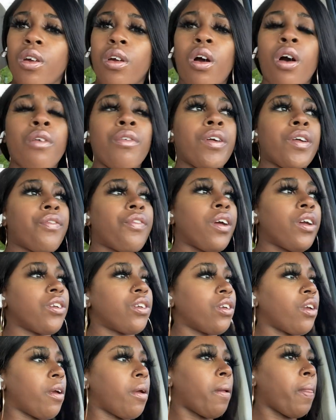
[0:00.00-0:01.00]
Oh,
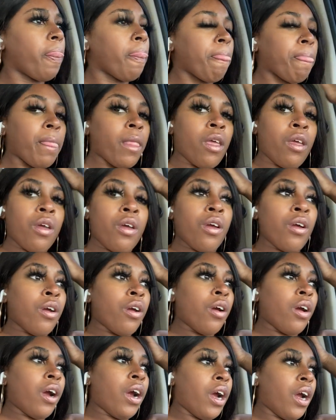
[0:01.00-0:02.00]
refresher.
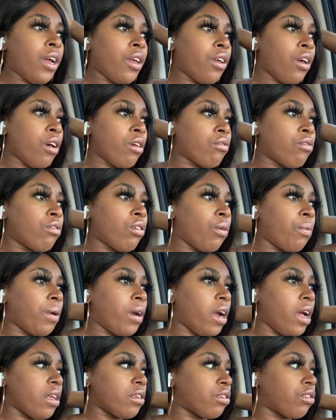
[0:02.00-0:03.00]
All right, y'all, so
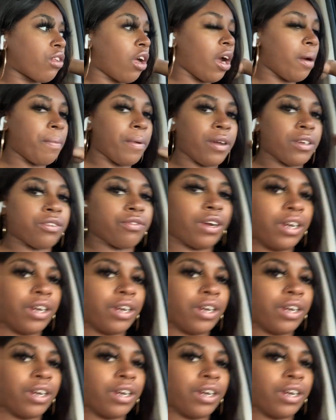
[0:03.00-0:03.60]
we're at Starbucks